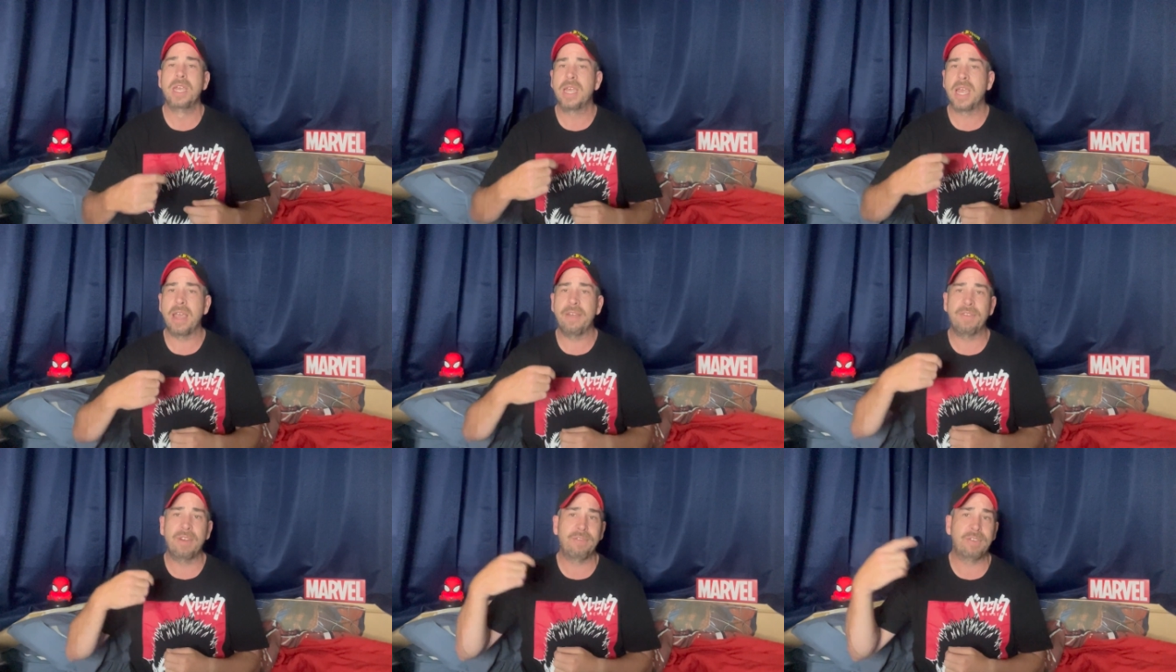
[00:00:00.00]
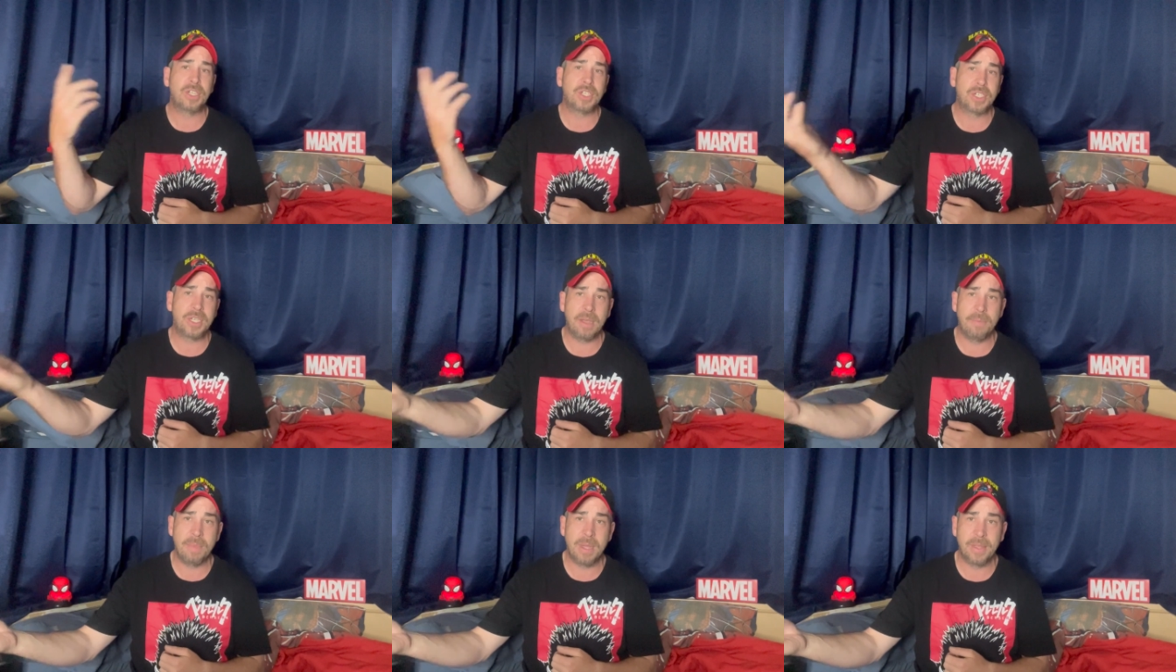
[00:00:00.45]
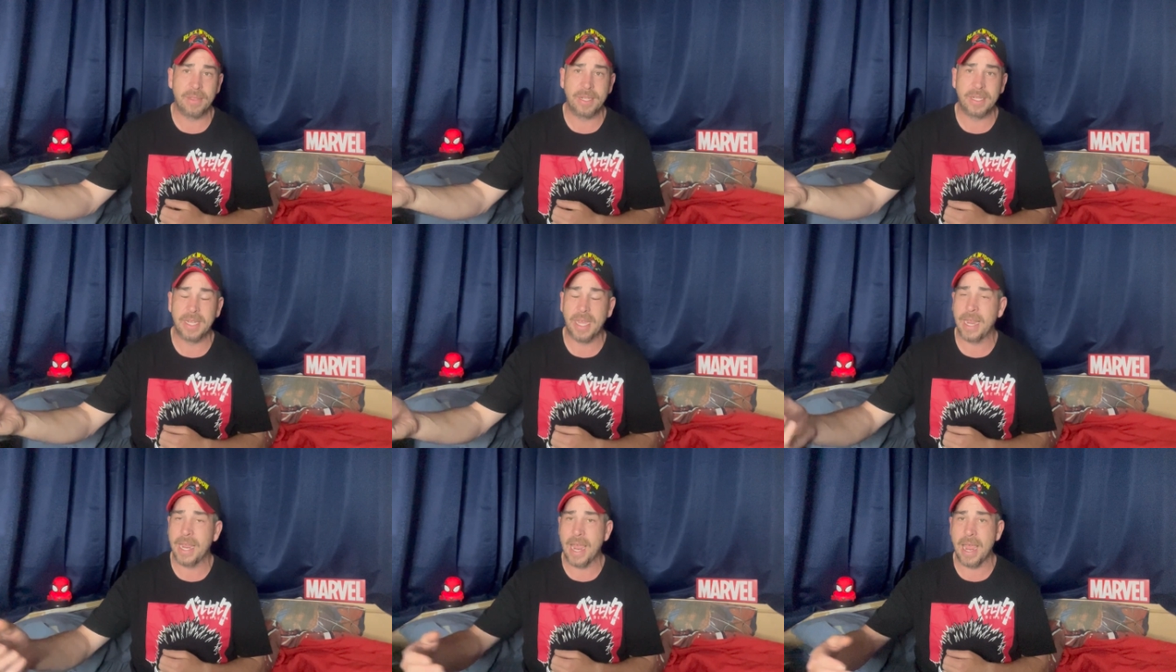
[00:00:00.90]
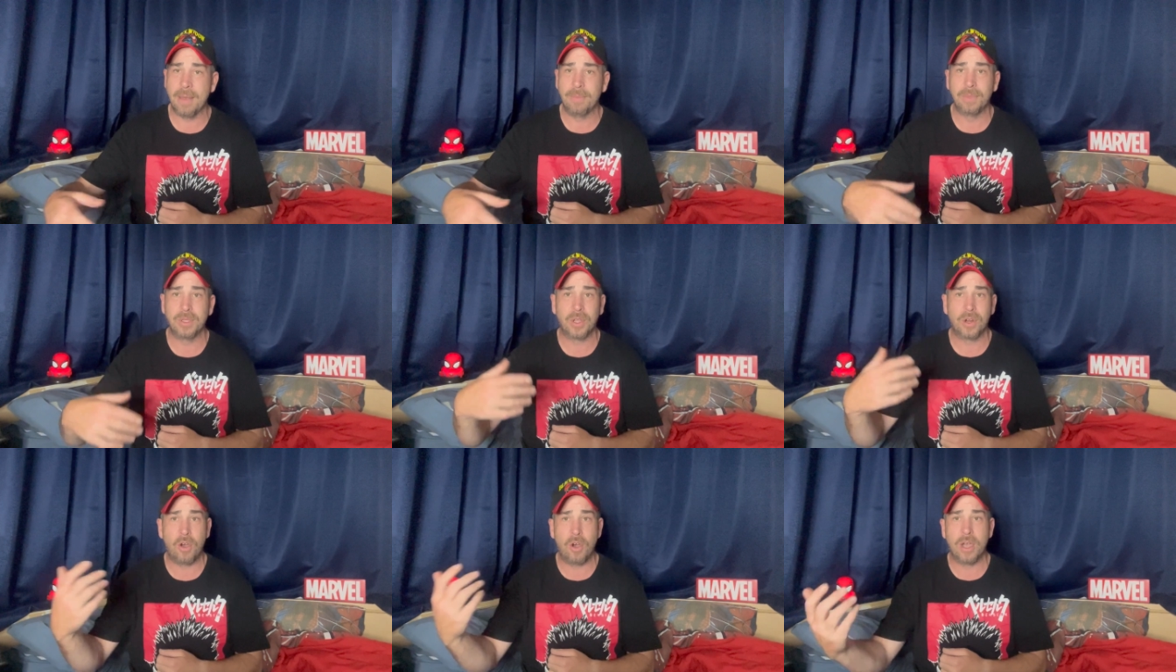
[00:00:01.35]
Even if you just hit me in the
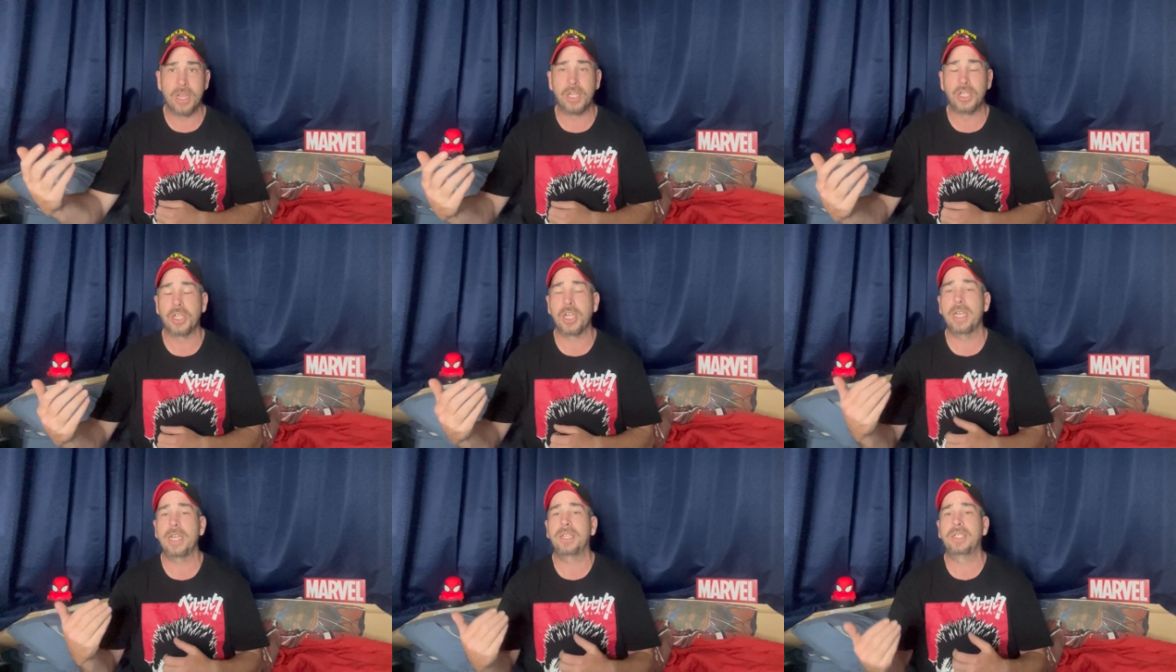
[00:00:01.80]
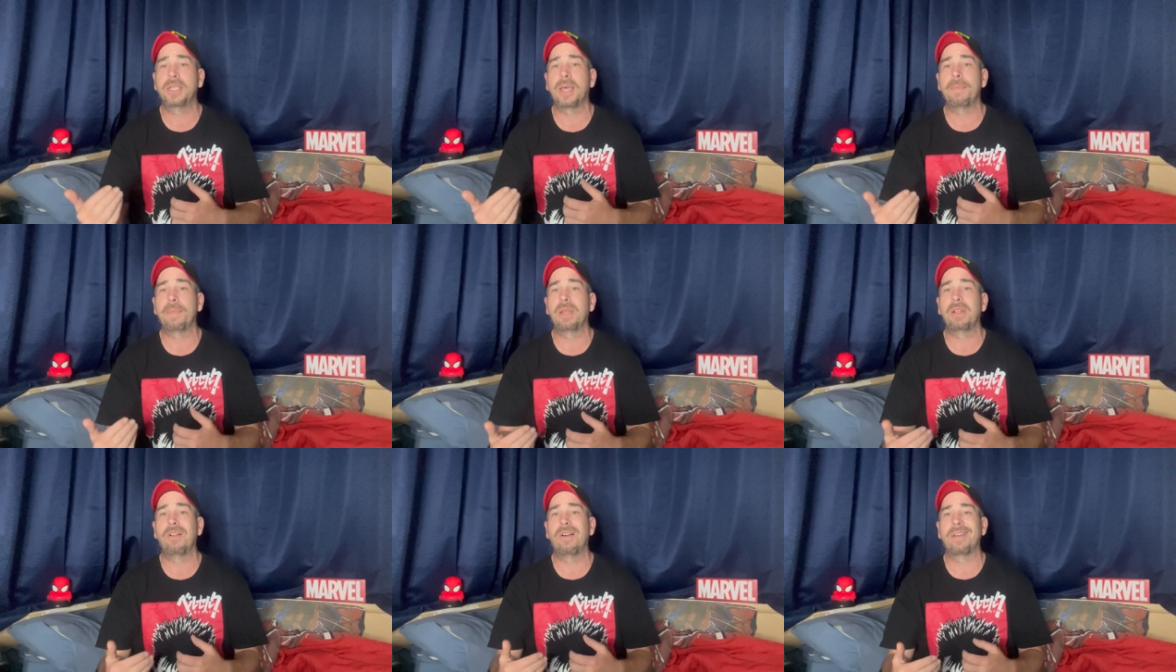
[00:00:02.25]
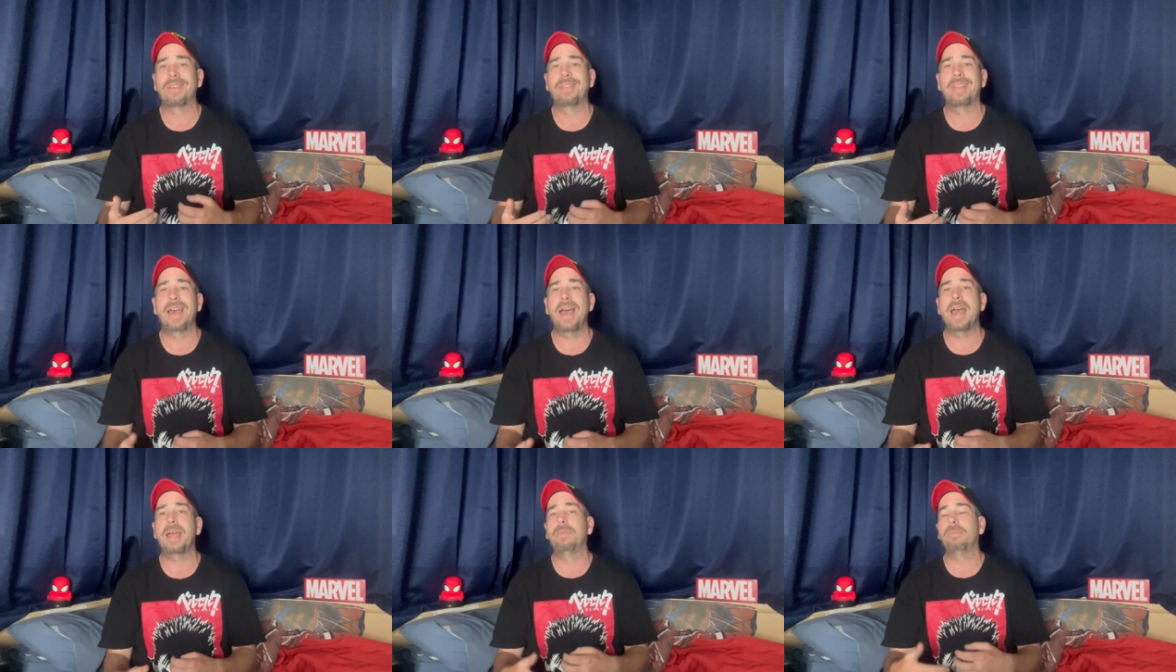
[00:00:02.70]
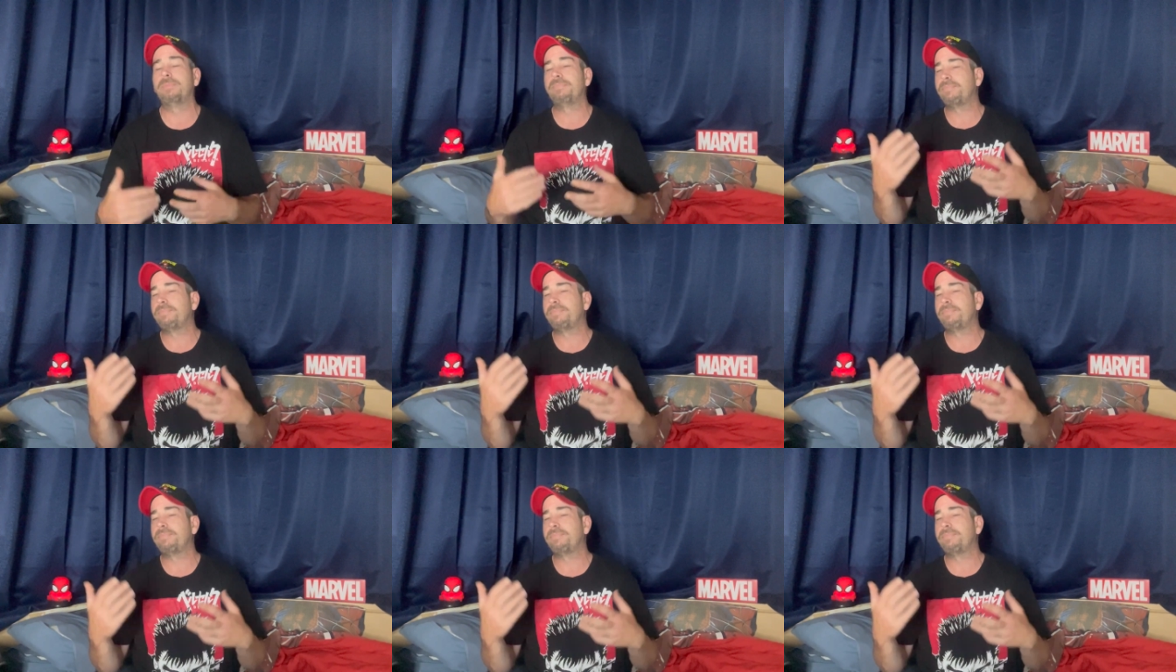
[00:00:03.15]
DMs on IG, something like that,